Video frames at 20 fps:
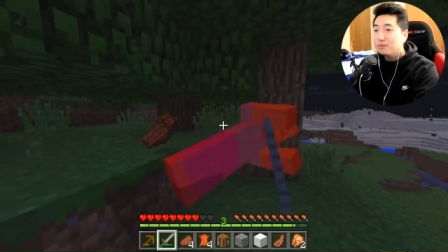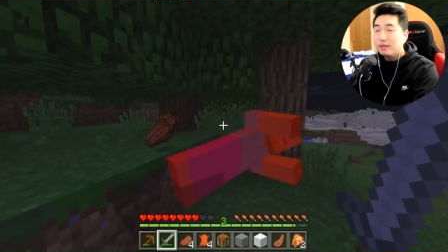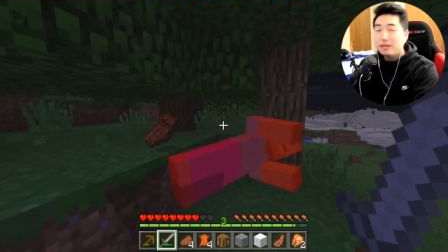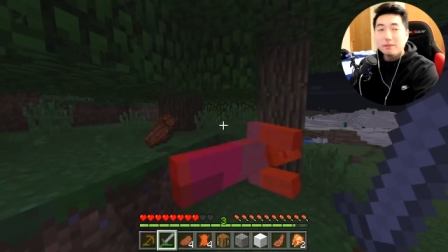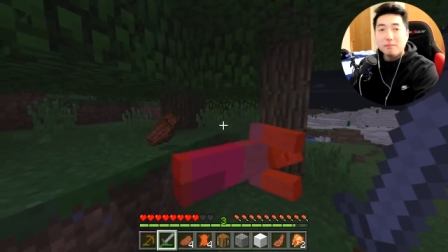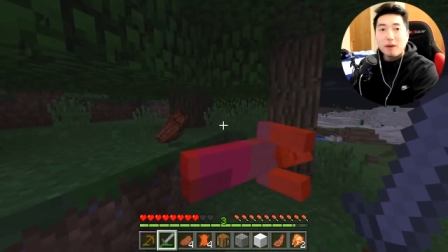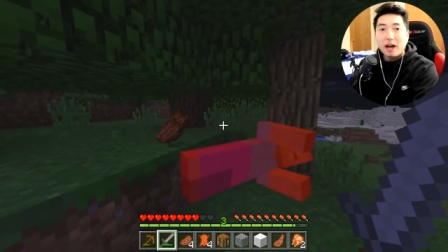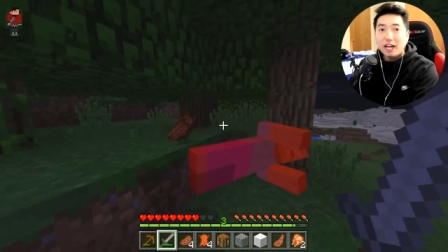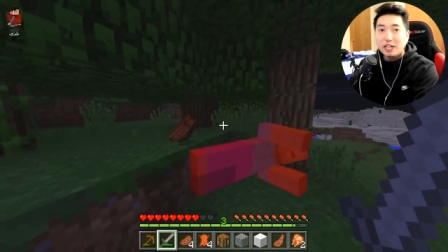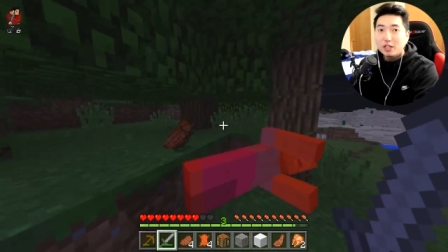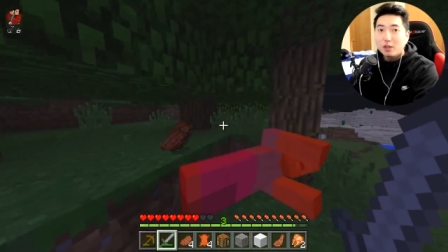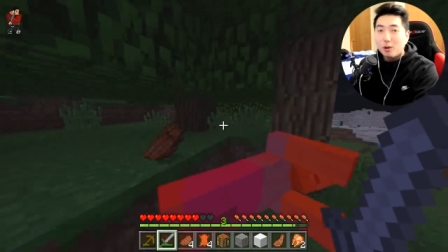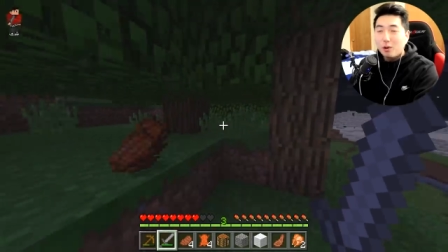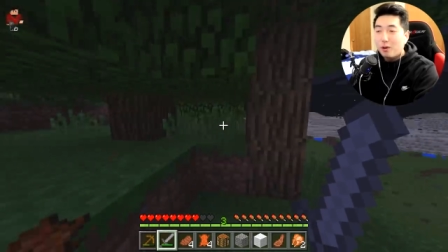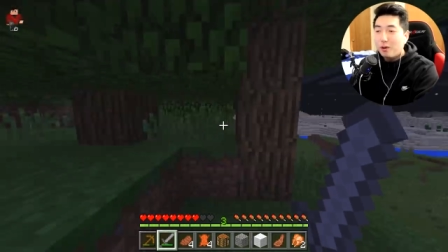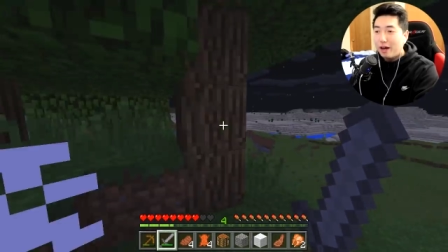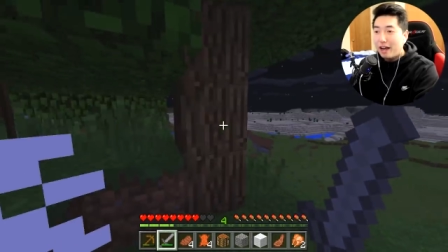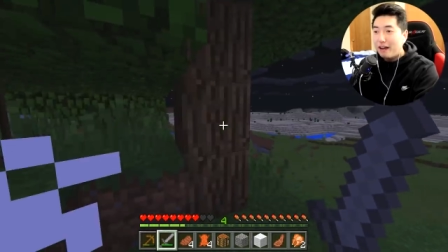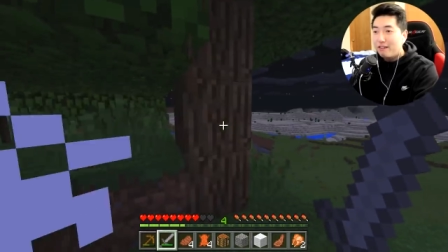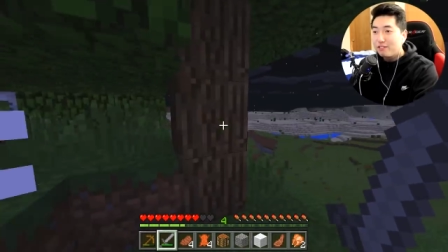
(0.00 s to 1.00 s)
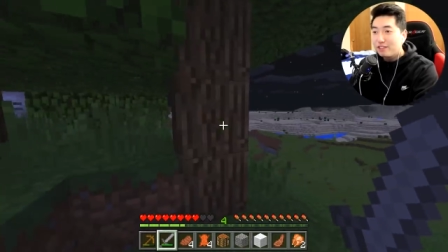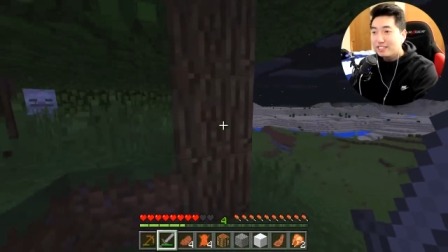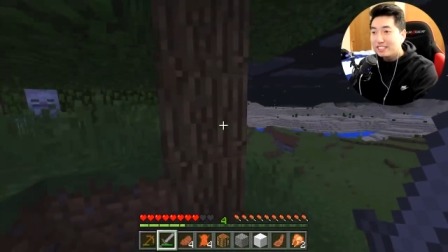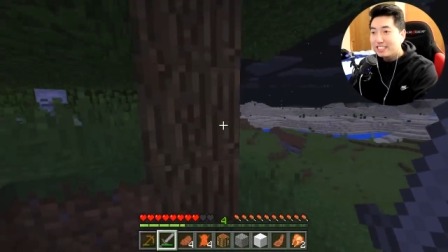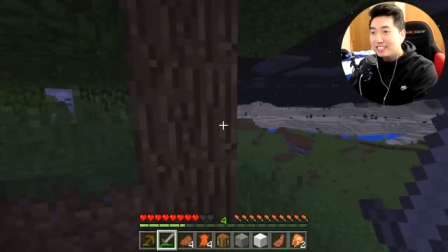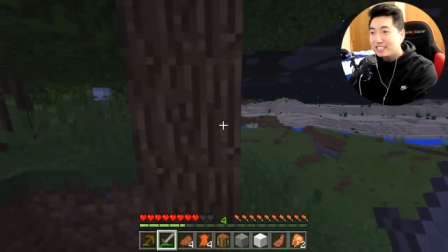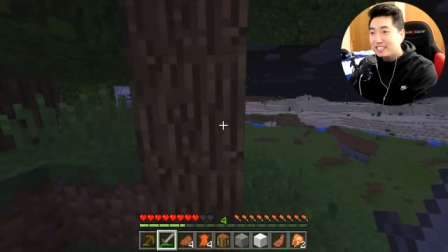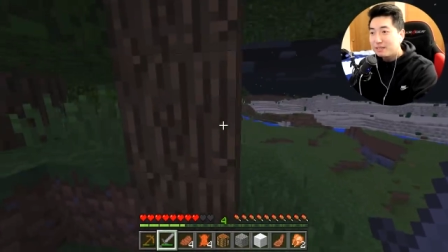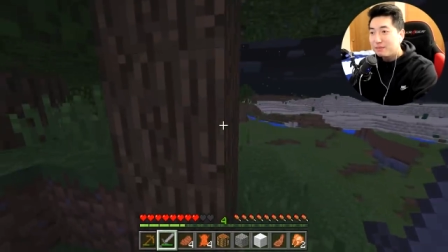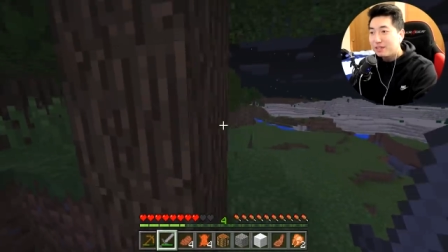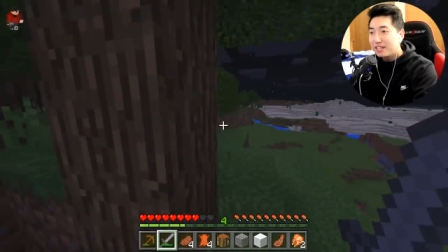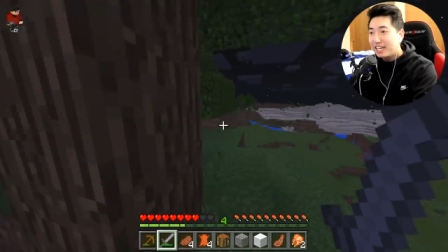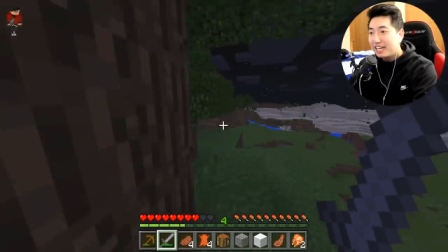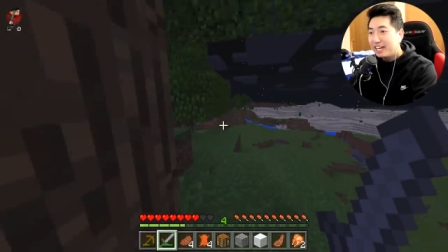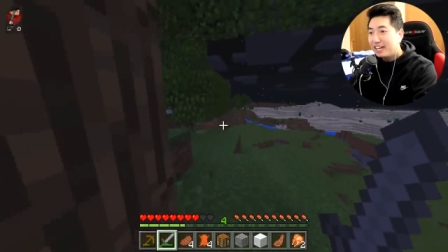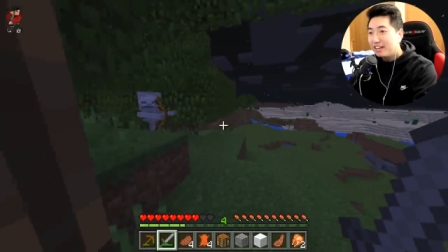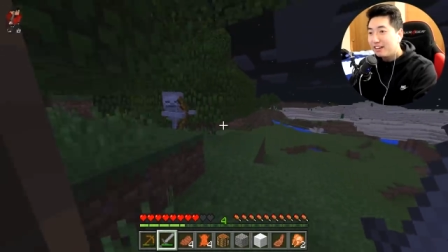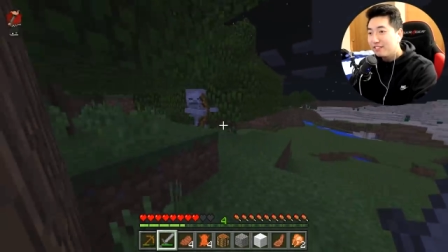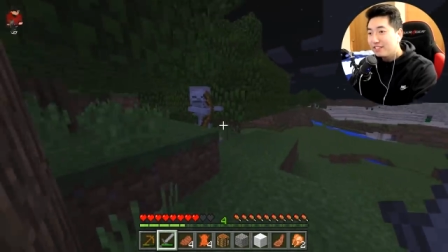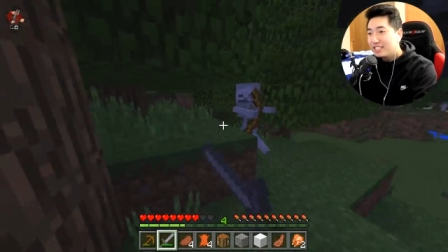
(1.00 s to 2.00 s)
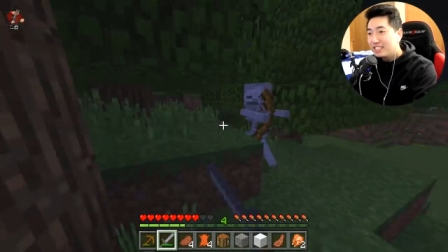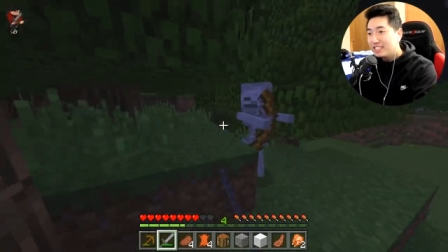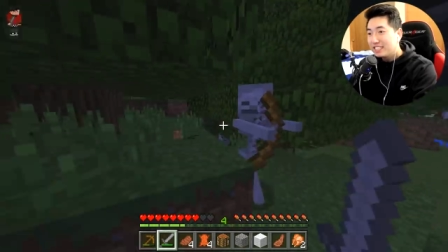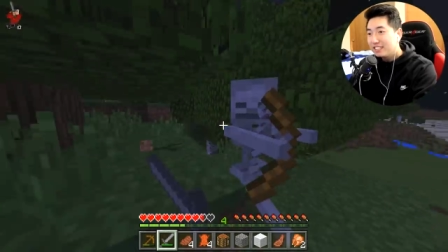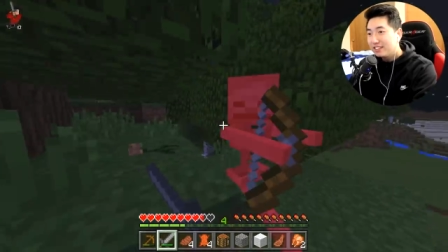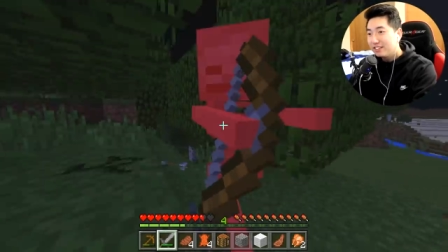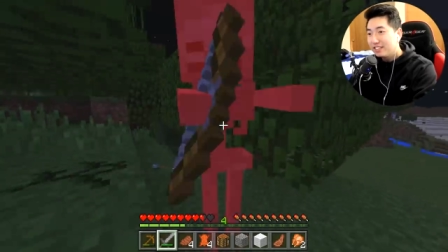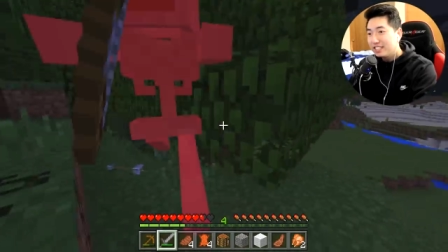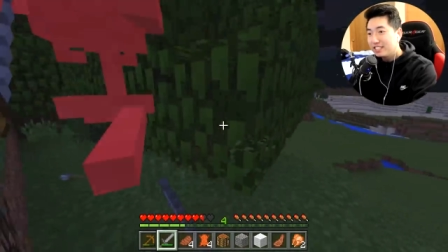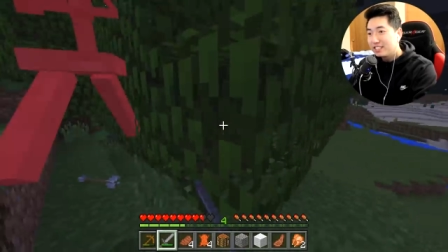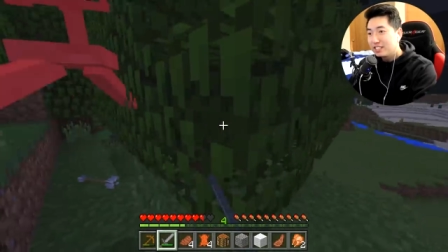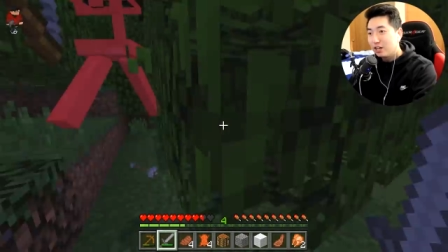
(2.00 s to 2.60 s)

been my goal ever since the beginning of this series.